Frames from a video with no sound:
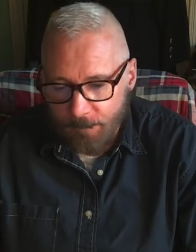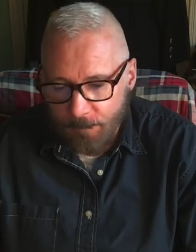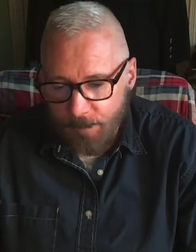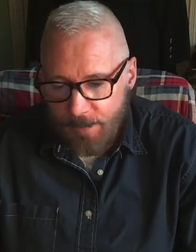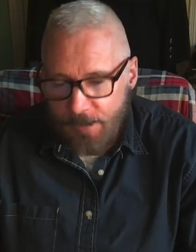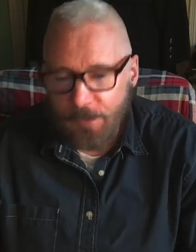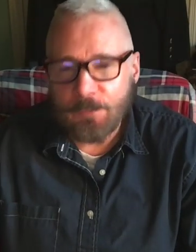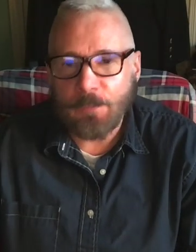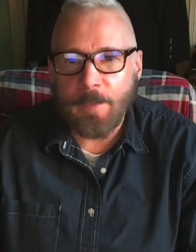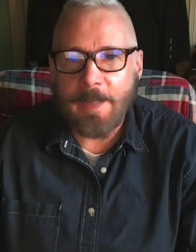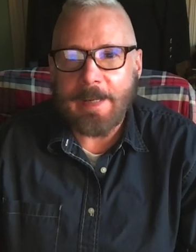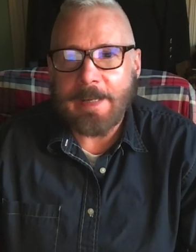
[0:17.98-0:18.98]
Because
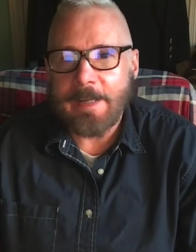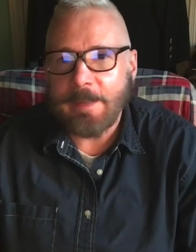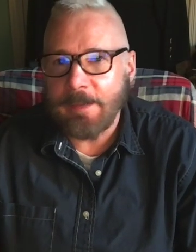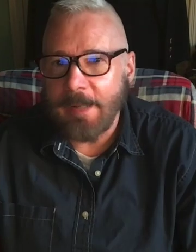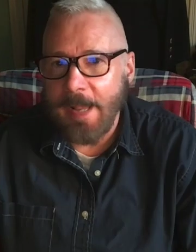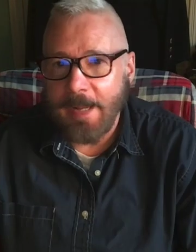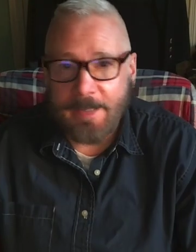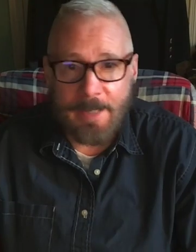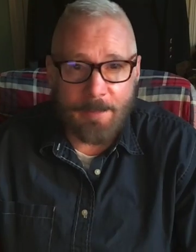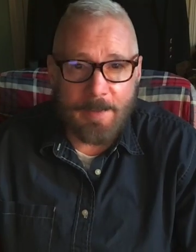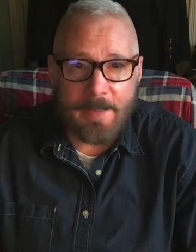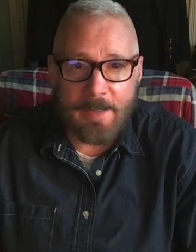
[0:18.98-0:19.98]
in
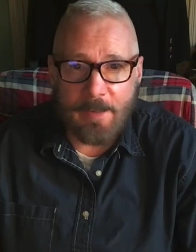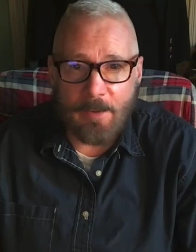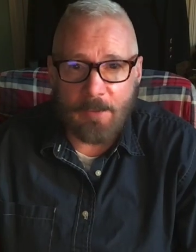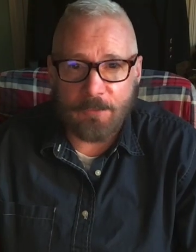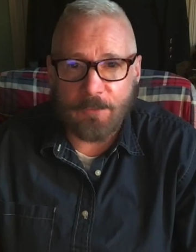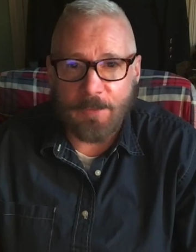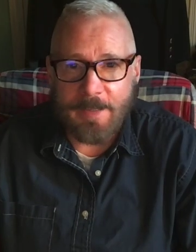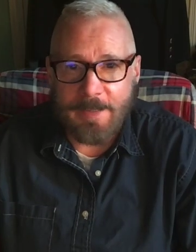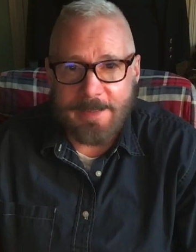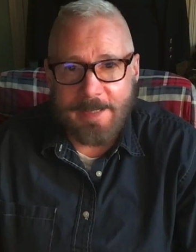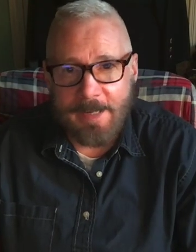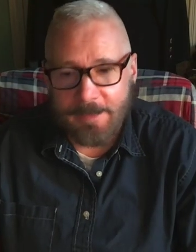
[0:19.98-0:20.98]
academic and also in
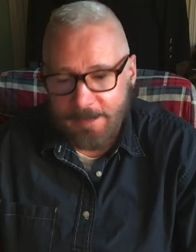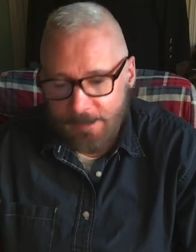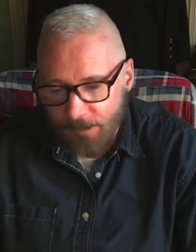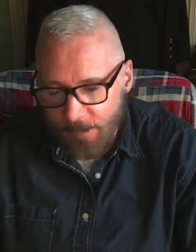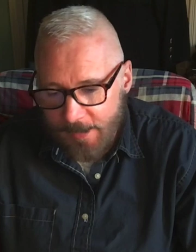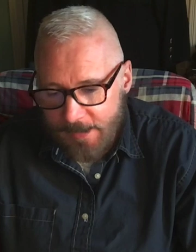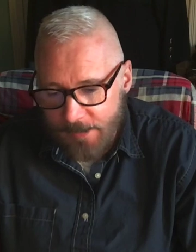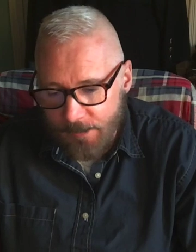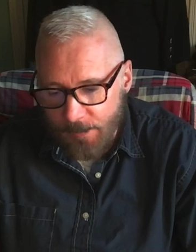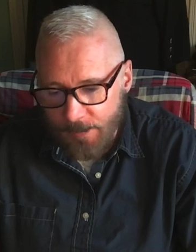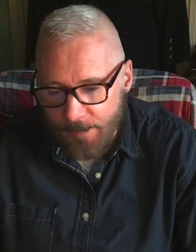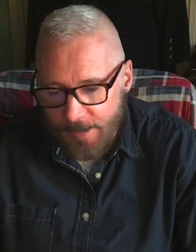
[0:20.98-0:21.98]
technical writing, we
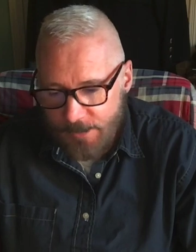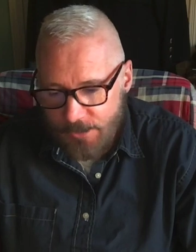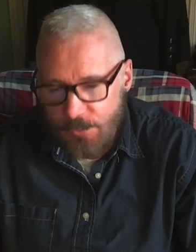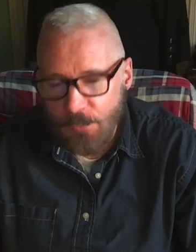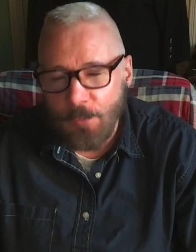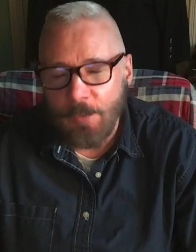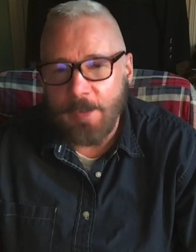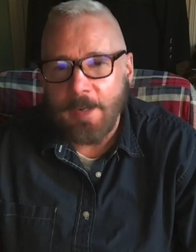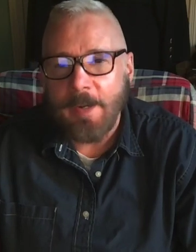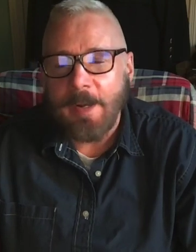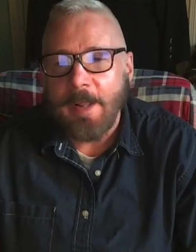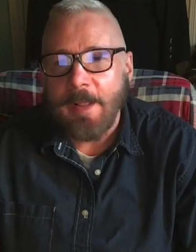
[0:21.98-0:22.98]
want to make sure
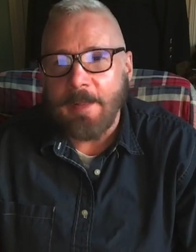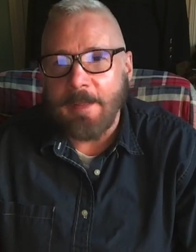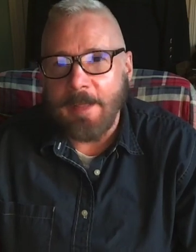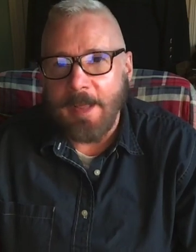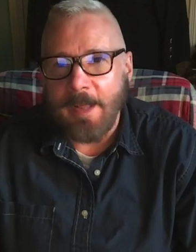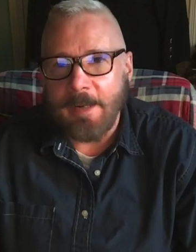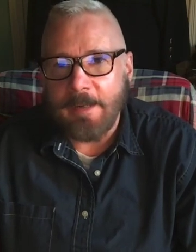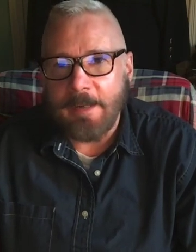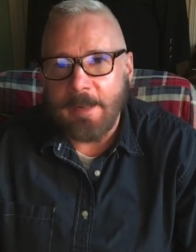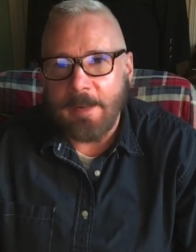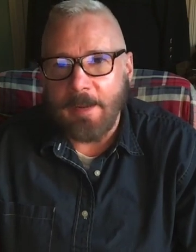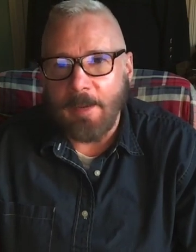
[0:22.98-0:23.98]
that
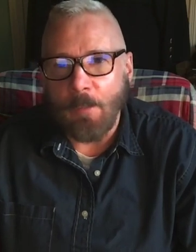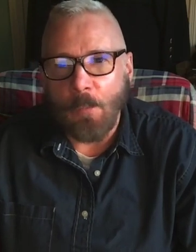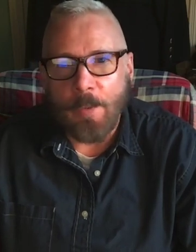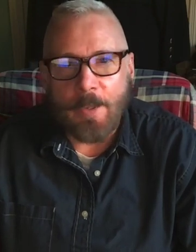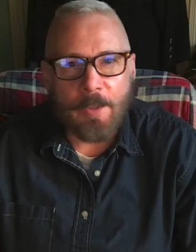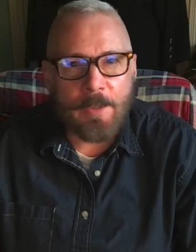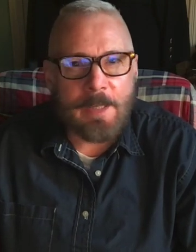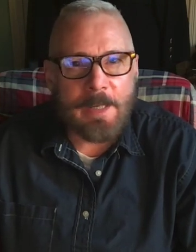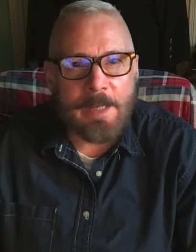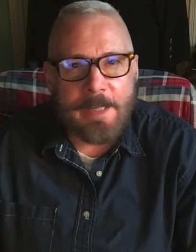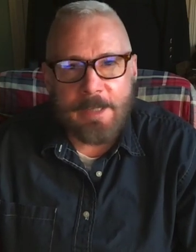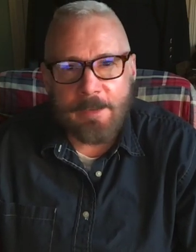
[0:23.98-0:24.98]
we are
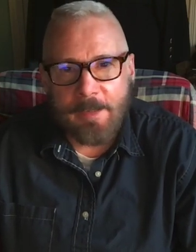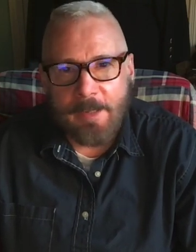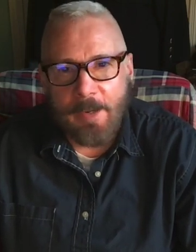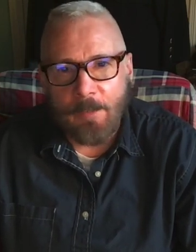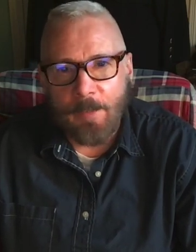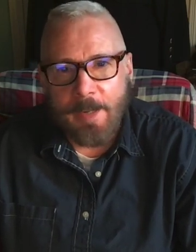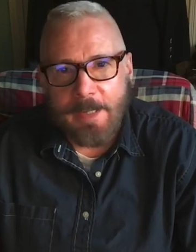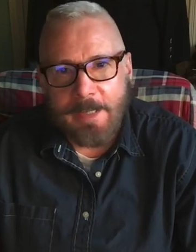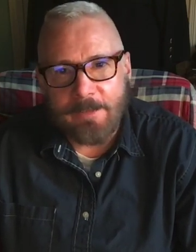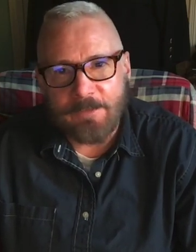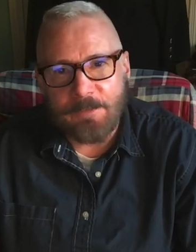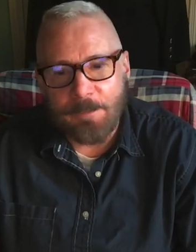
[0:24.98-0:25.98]
clear that our writing
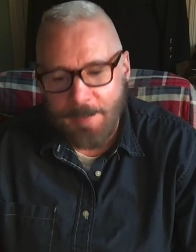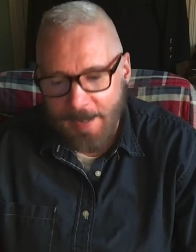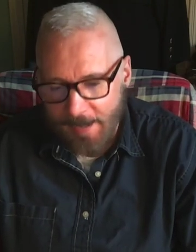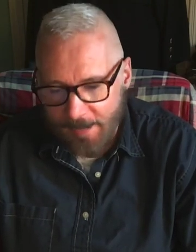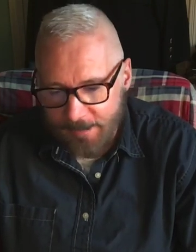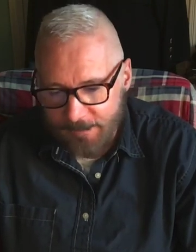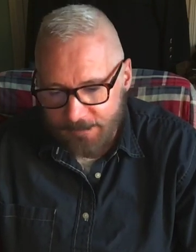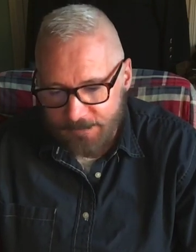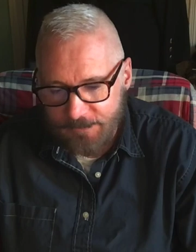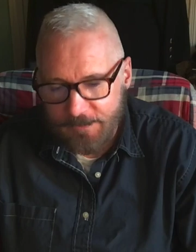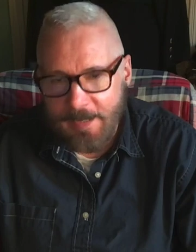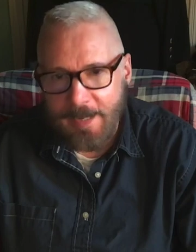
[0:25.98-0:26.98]
is
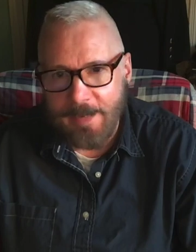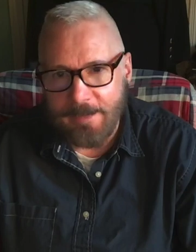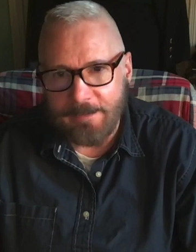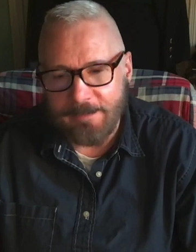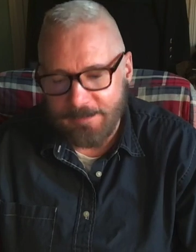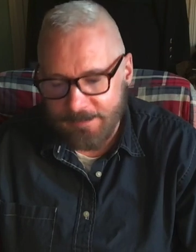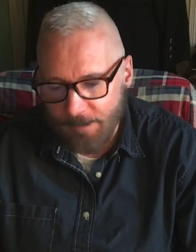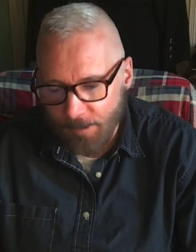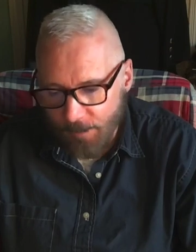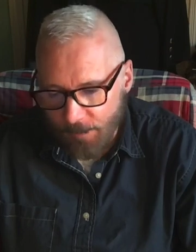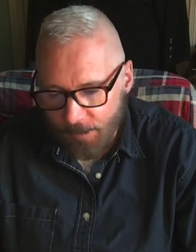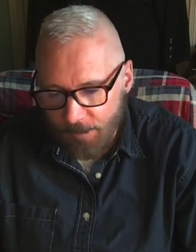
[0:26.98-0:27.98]
balanced and
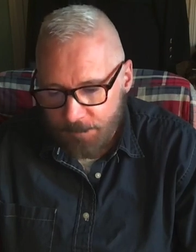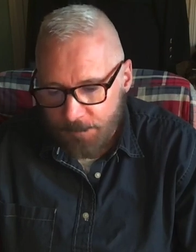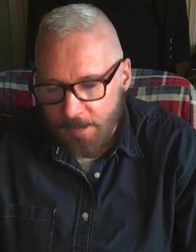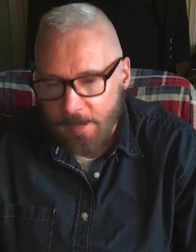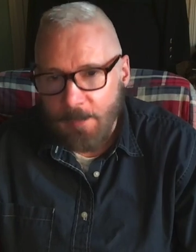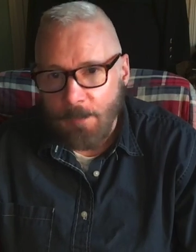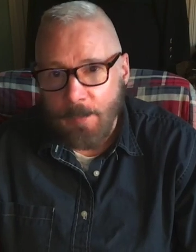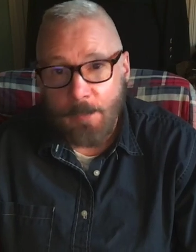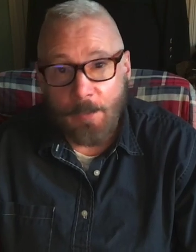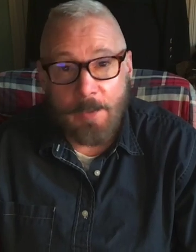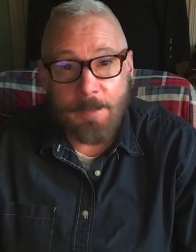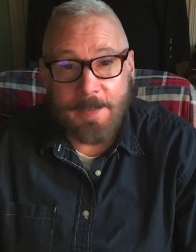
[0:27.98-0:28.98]
simple. We
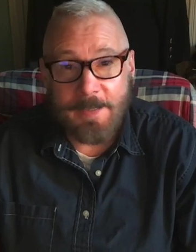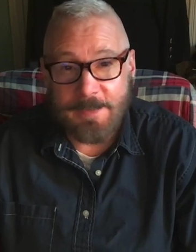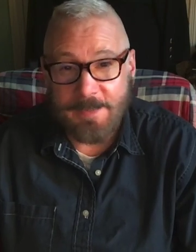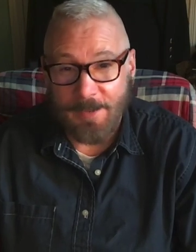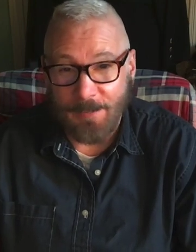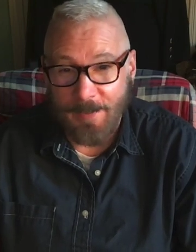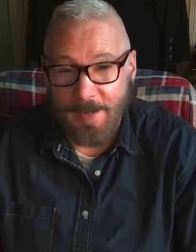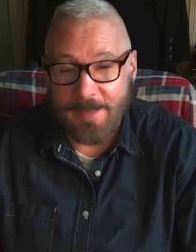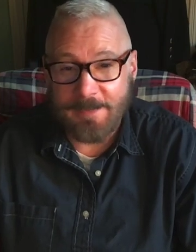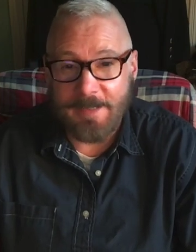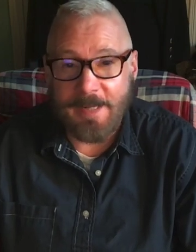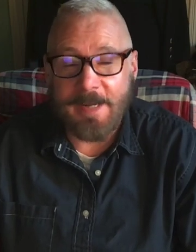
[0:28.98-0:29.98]
want to be
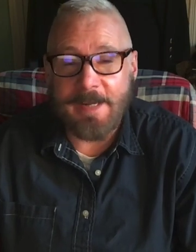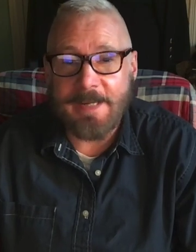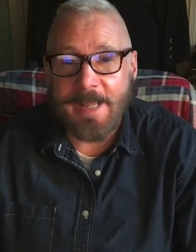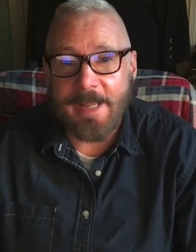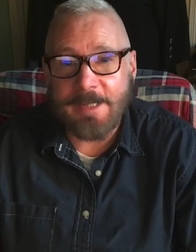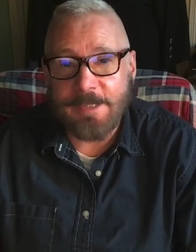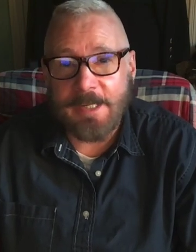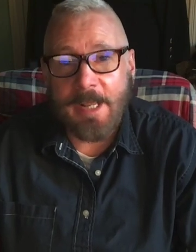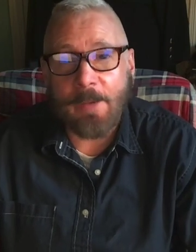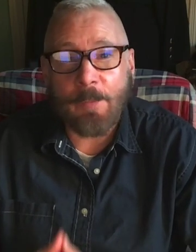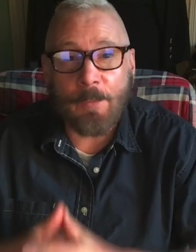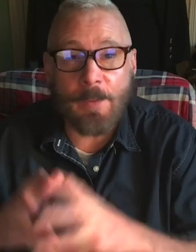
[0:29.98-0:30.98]
direct and engaging,
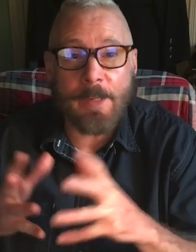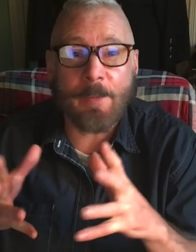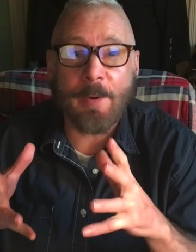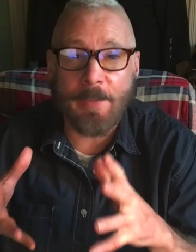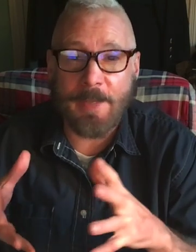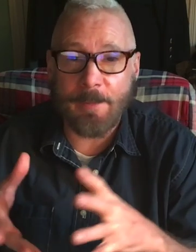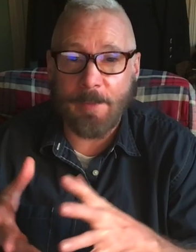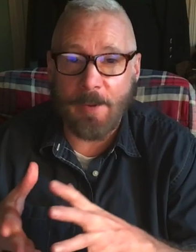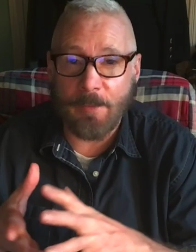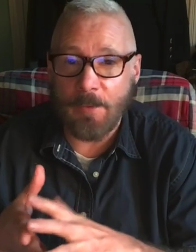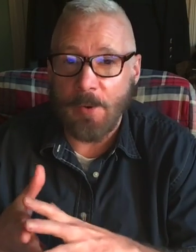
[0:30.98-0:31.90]
and we really want to think about